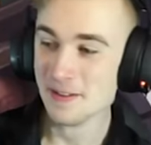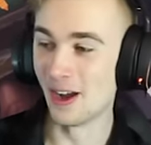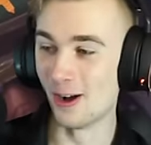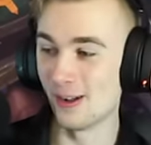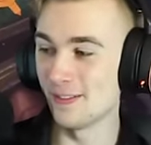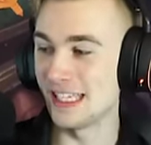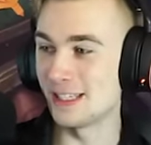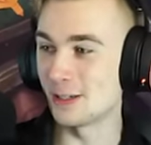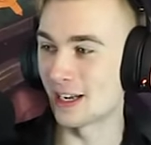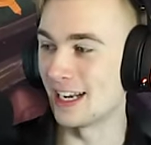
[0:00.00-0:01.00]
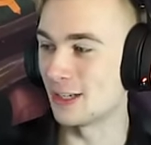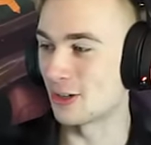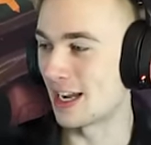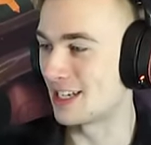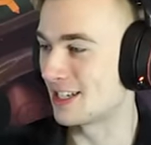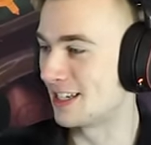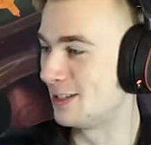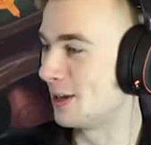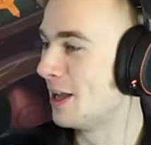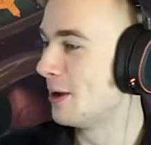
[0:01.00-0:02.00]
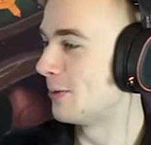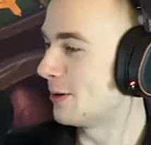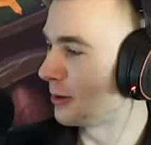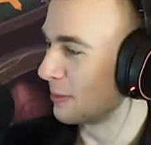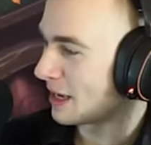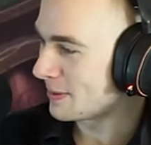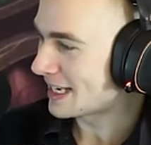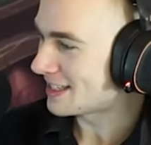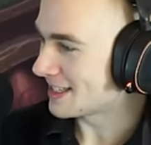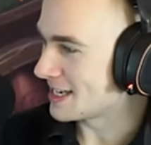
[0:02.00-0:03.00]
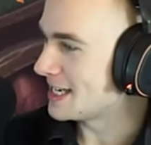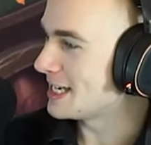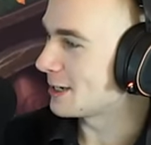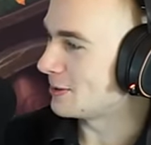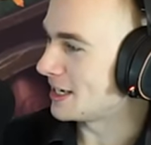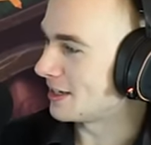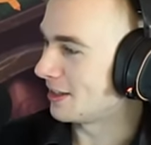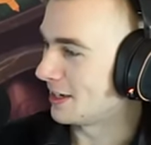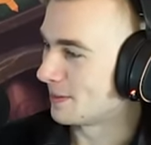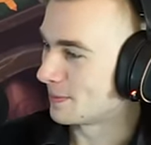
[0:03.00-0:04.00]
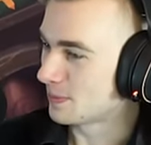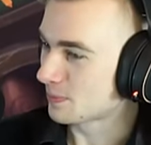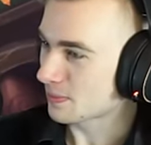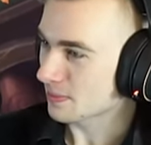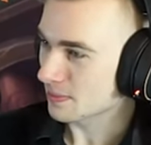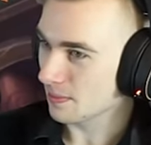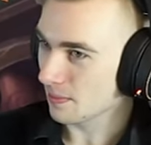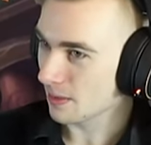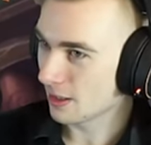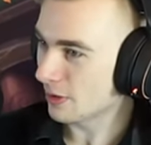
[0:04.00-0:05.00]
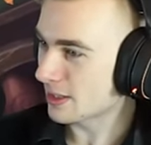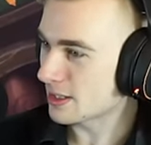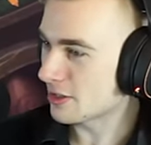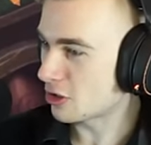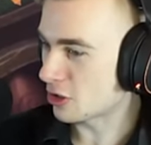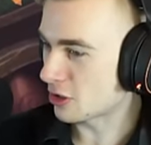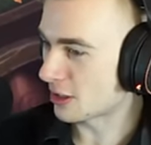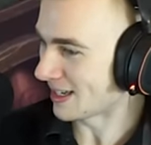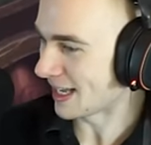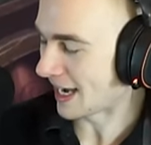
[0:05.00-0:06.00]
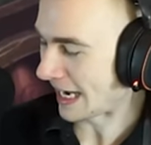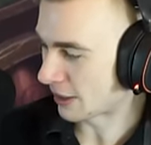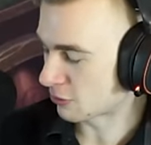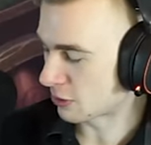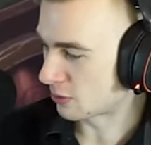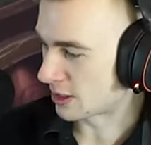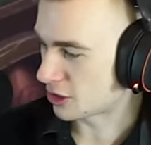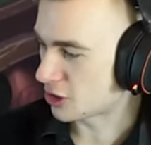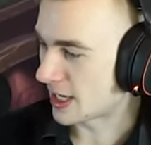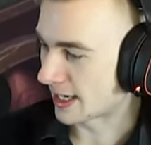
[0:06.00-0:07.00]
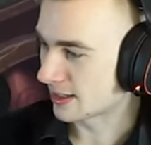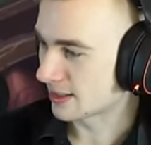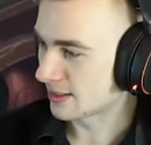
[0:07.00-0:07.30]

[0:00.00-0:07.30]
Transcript: All of these are kind of trash. Do it. What, what am I up against? Neeko Nidalee. I feel like this is just going to be an aggro rush deck.